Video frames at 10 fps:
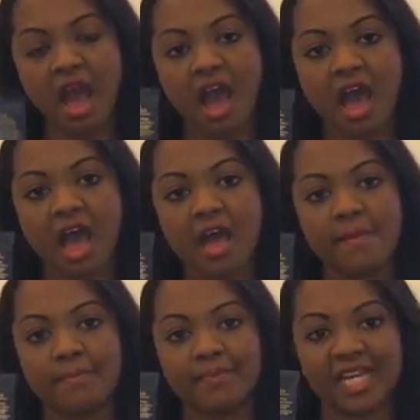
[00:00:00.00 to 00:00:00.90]

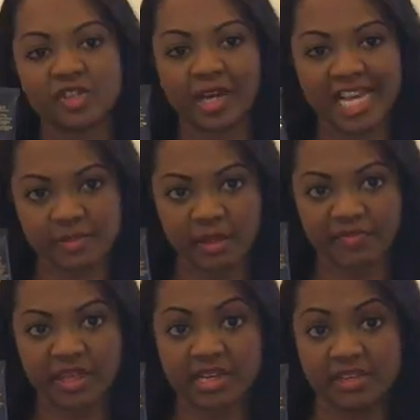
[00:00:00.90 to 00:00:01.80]
It's got
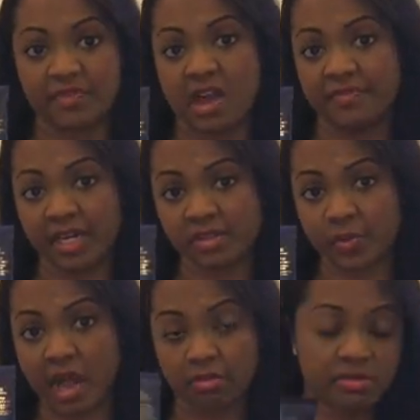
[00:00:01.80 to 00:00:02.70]
SPF 35 in as
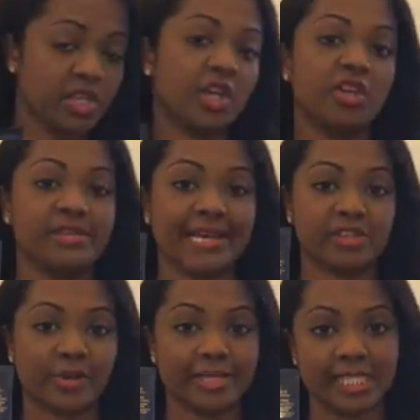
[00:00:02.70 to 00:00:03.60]
well, so you can use it
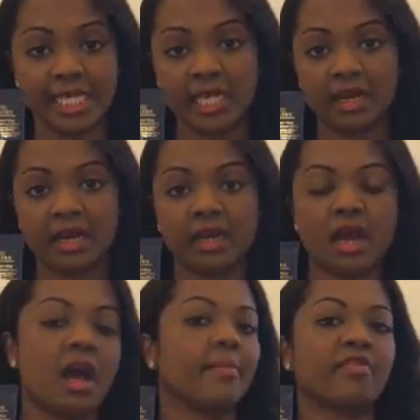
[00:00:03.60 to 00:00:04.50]
as a concealer
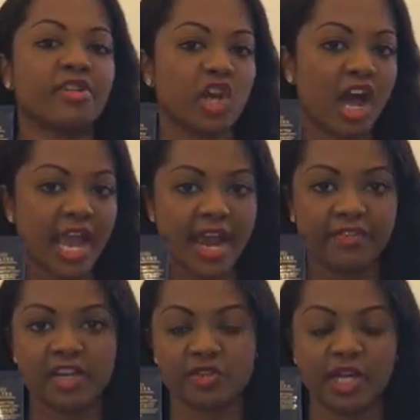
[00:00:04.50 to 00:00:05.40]
around your eye
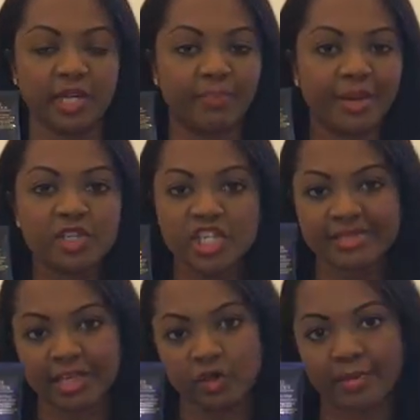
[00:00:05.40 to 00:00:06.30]
areas on any
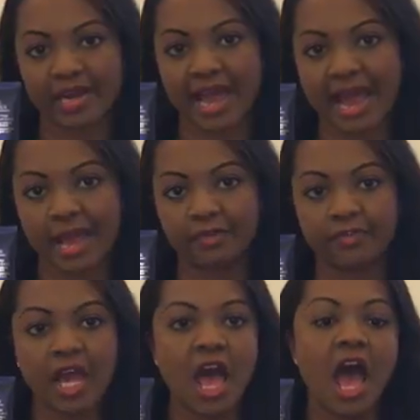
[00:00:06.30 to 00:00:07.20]
blemishes that you might
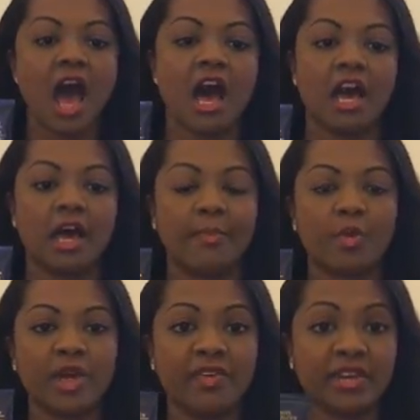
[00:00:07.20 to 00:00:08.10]
have,
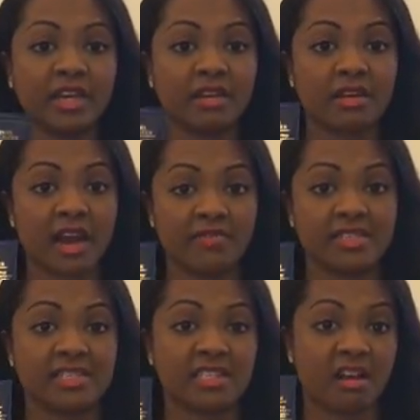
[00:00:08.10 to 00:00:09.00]
or even
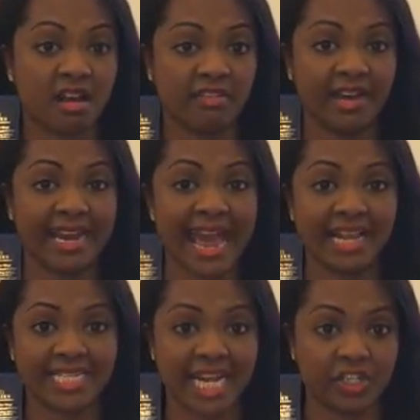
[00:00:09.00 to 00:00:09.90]
covers scarring
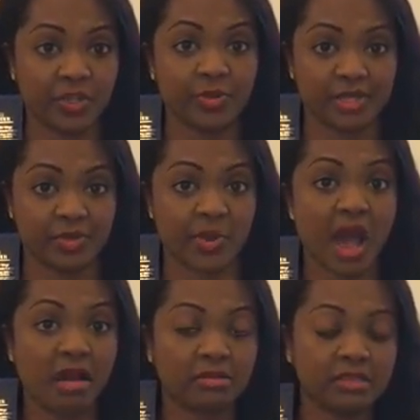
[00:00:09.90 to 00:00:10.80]
and tattoos as
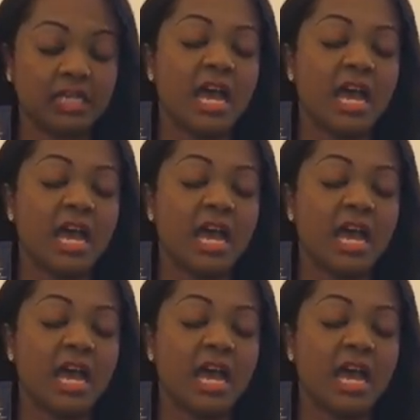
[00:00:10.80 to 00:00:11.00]
well.